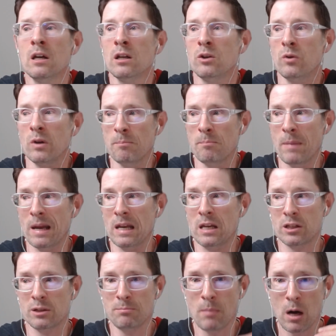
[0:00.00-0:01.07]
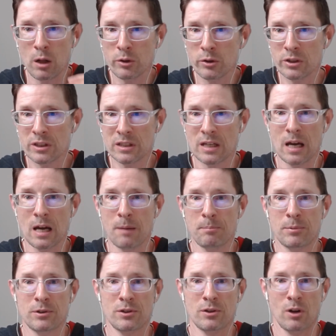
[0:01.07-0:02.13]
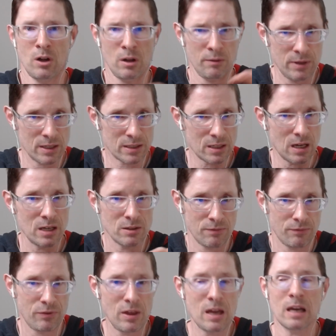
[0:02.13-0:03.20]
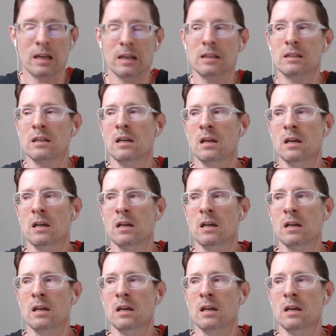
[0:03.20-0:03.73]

doing many smaller steps, all of these kinds of things